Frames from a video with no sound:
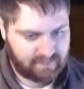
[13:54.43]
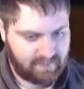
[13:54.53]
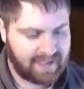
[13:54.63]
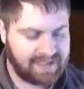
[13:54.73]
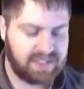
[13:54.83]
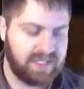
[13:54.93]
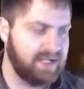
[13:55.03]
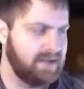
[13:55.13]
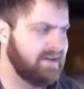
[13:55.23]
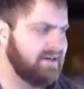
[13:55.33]
Yes, you're gonna
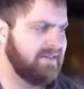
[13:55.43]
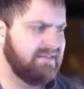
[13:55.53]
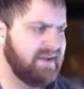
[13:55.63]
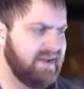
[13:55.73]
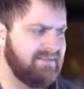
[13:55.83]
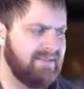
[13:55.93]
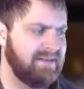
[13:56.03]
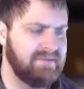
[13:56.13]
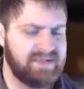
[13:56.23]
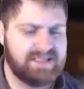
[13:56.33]
get a rare in every pack. I
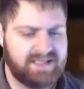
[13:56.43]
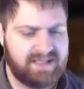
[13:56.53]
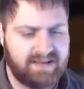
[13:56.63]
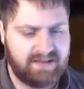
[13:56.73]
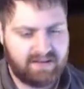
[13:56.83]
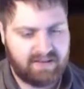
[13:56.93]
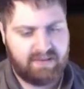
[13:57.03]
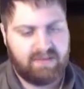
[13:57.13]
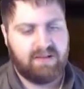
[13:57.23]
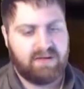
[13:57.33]
don't know why I said that.
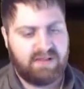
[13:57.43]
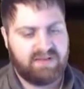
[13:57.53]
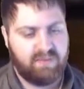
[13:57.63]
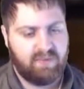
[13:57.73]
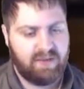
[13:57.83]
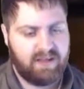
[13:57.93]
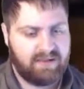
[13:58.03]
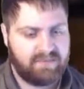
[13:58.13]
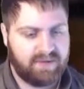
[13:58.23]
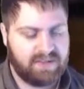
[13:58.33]
Costs 1 less
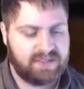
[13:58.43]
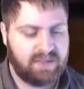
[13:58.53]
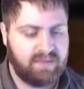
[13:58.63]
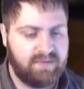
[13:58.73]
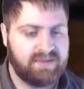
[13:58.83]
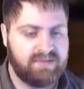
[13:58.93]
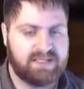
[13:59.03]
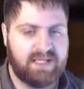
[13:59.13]
for each totem you send in this game.